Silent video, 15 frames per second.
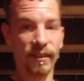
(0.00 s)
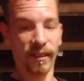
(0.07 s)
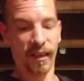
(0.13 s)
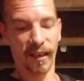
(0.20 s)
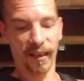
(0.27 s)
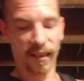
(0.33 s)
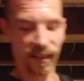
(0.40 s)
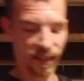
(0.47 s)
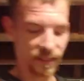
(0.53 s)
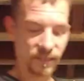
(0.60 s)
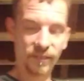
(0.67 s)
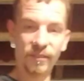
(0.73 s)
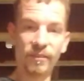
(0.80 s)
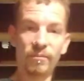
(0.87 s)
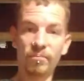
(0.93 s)

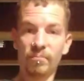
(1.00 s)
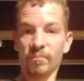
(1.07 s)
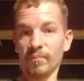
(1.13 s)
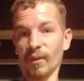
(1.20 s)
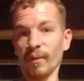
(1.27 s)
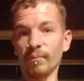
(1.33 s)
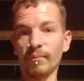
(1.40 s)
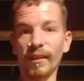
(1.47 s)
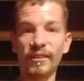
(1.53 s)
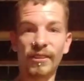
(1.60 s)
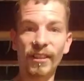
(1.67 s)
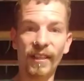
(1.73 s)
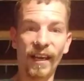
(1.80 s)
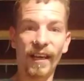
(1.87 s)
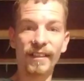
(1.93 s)
Well, that's
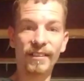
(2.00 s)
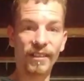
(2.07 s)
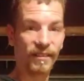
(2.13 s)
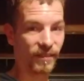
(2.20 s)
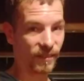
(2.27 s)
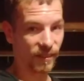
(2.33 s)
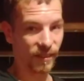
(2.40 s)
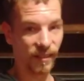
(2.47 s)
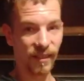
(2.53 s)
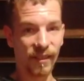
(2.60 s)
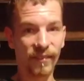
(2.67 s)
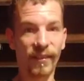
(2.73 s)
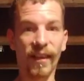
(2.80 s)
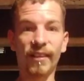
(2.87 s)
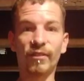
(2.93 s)
it, guys.
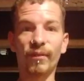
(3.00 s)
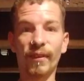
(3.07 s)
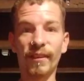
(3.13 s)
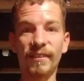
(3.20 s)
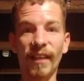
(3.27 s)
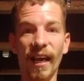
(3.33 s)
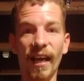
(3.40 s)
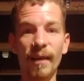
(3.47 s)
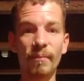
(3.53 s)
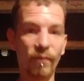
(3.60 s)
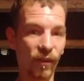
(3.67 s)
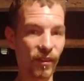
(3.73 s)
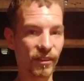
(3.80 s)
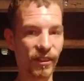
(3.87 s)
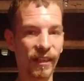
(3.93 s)
Thanks for the time
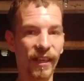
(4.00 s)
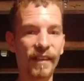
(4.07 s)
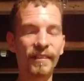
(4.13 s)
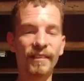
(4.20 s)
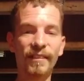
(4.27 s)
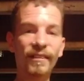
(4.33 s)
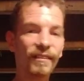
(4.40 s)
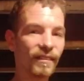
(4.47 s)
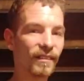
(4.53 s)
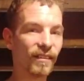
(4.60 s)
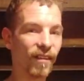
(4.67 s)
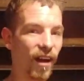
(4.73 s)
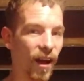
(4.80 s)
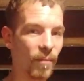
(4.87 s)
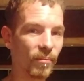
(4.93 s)
once again.
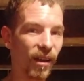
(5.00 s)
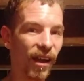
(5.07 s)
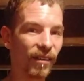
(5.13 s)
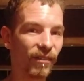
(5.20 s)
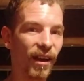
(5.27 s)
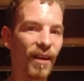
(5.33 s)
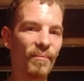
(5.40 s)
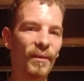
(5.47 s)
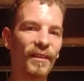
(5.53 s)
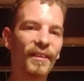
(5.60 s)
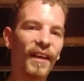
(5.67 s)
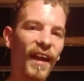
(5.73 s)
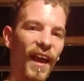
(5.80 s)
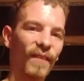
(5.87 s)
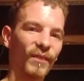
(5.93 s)
I'm Guy Romby.
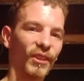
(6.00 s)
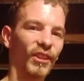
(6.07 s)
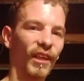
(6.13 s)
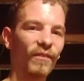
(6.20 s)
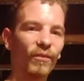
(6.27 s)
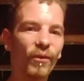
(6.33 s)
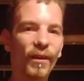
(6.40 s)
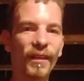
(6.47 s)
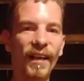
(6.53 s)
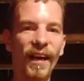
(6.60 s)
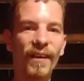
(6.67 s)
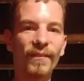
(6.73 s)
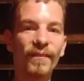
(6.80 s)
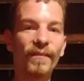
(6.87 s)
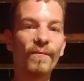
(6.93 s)
Have a safe
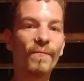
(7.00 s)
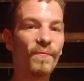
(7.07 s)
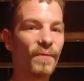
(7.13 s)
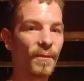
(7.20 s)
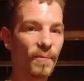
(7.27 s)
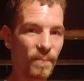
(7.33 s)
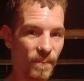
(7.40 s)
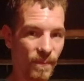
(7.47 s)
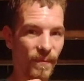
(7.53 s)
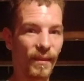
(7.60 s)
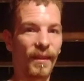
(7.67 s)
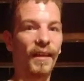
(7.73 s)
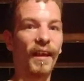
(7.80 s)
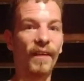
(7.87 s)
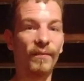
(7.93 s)
workout.
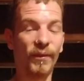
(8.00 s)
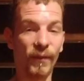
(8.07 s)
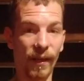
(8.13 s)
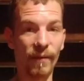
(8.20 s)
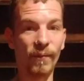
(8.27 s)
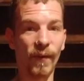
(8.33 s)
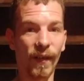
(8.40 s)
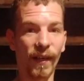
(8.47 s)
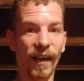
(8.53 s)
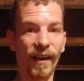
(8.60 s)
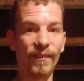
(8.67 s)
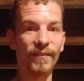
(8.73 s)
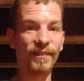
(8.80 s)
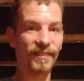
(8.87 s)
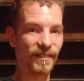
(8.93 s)
Have a great
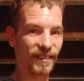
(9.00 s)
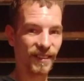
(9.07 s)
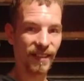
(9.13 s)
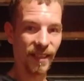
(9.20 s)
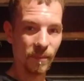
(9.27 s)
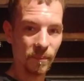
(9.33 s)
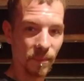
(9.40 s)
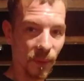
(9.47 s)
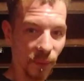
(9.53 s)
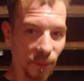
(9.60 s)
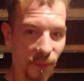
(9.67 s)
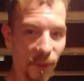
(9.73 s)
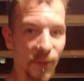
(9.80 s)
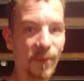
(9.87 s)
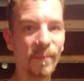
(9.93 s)
workout. Keep building
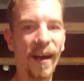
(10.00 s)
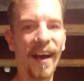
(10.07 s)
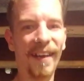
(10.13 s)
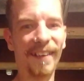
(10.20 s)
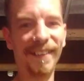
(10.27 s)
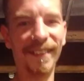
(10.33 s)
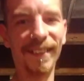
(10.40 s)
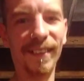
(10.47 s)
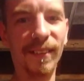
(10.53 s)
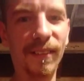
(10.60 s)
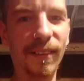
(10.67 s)
those bodies.